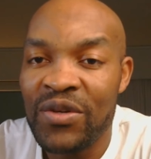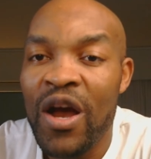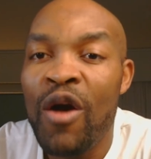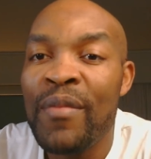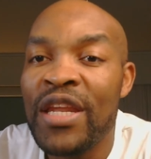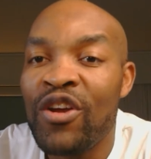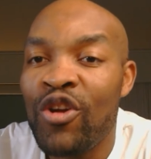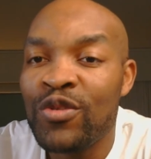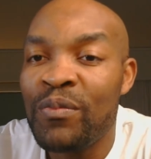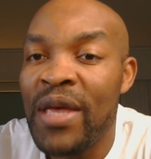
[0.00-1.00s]
how many
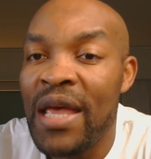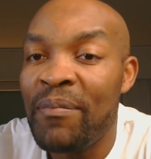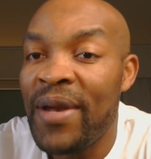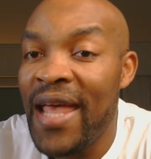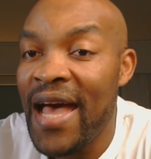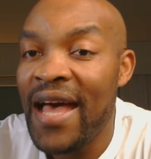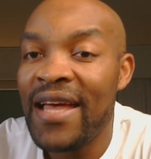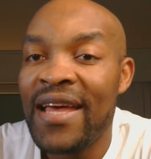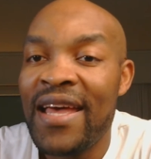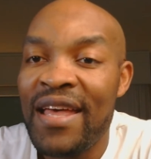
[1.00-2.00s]
clubs may a player
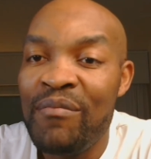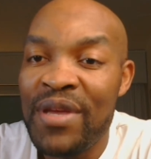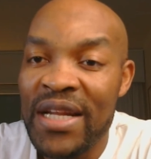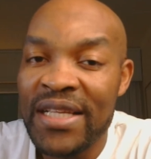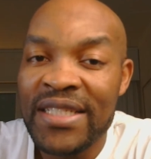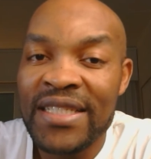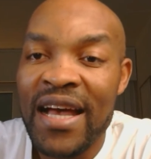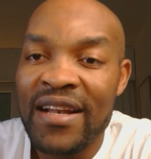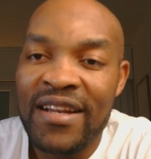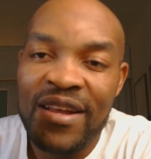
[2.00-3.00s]
be
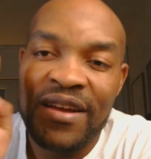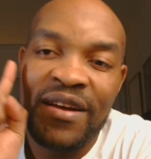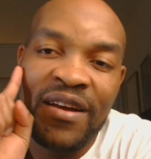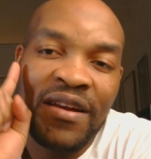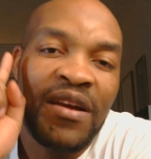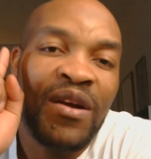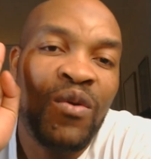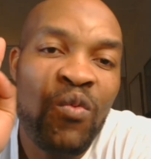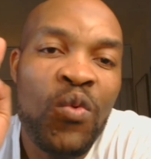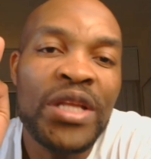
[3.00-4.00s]
registered
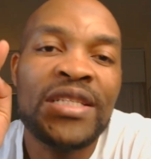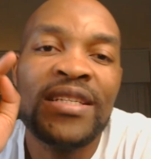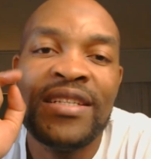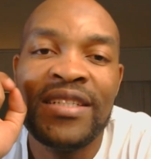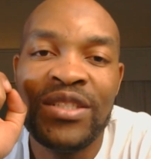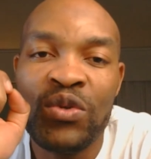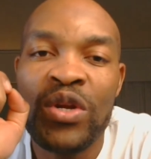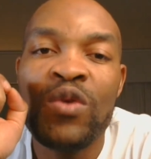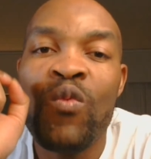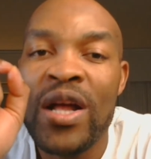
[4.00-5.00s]
with
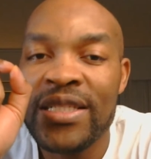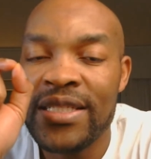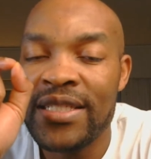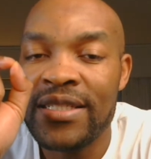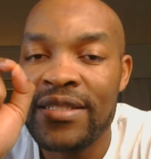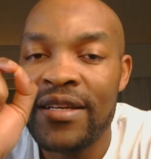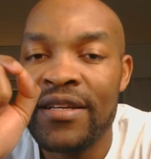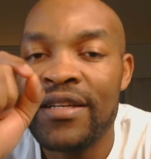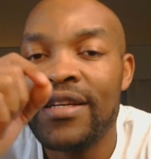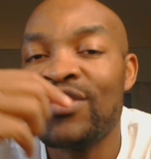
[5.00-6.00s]
during one season?
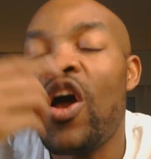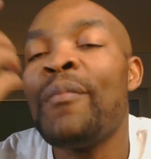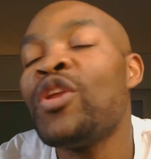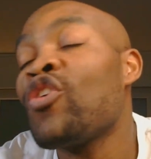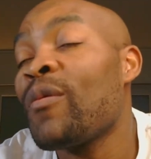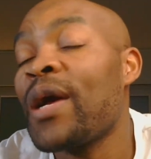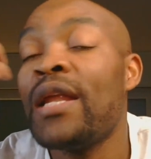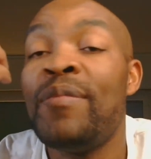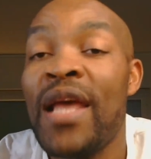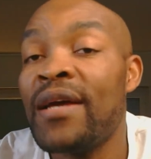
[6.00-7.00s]
So how many clubs can a
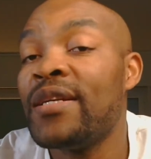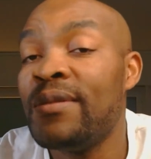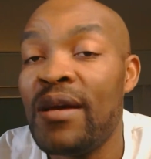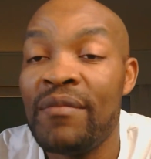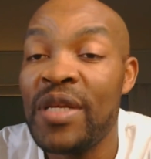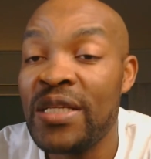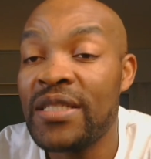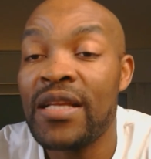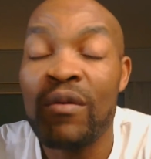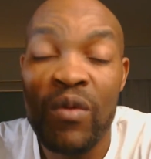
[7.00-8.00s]
player be
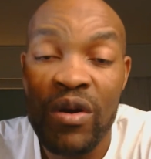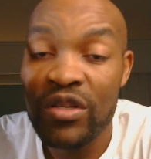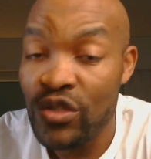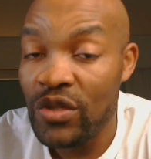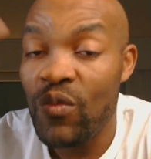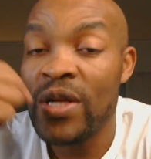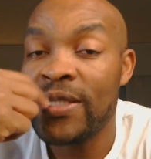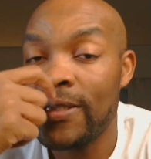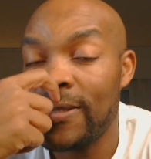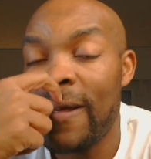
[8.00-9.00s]
registered just in one
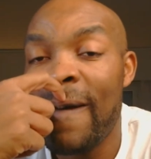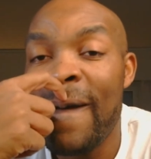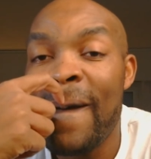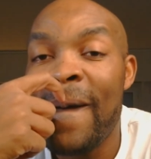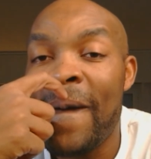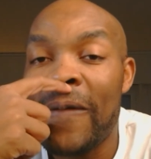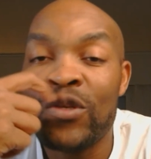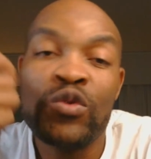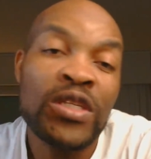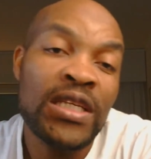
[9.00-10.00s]
season? So
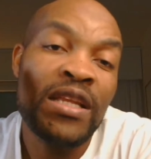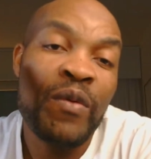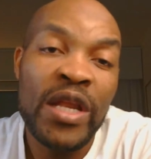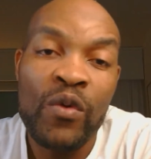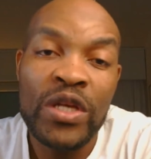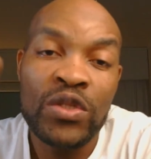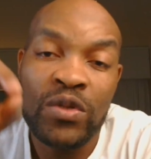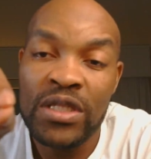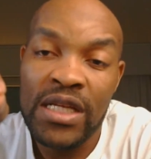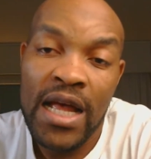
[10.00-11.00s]
you see the way
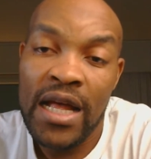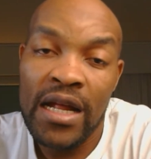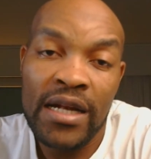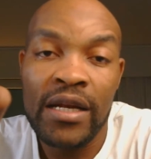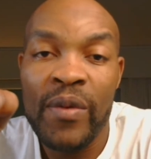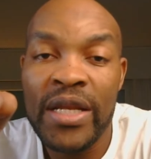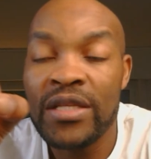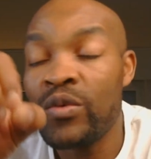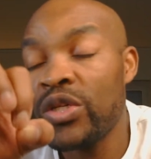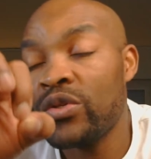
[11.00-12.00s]
the way these
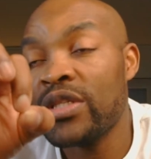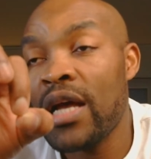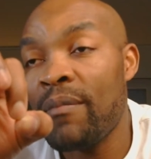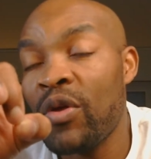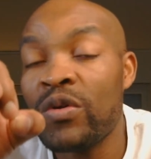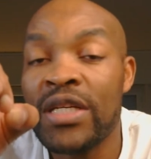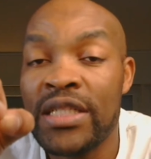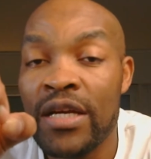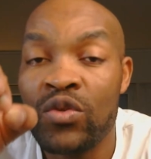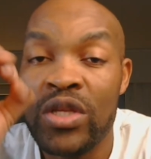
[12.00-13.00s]
questions come, because I
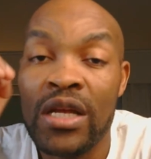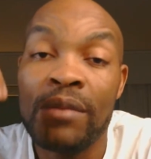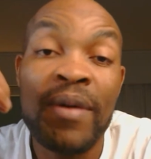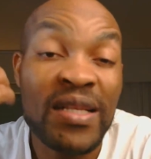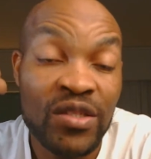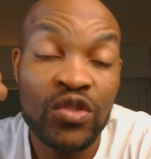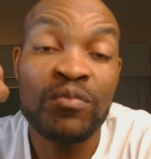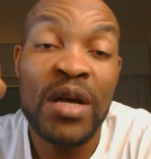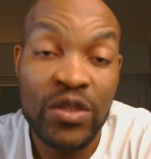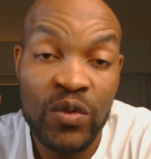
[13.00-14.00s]
try to take
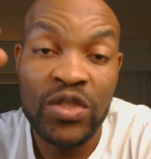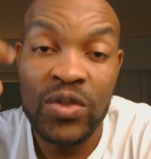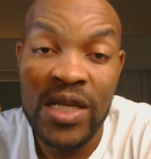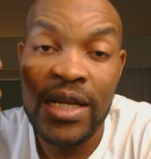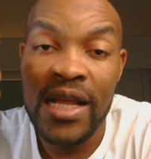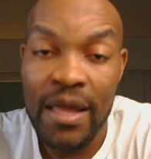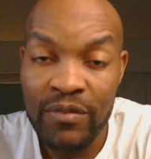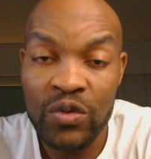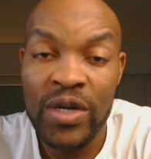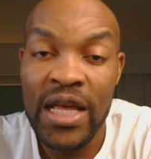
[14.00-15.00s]
past questions that came
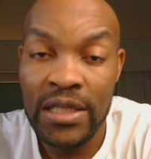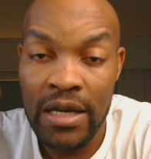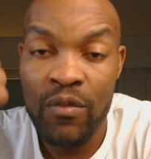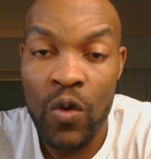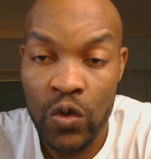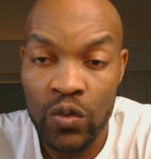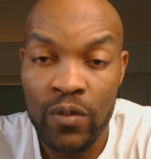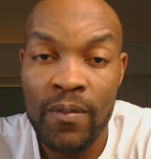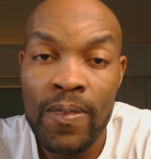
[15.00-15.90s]
through the exam also.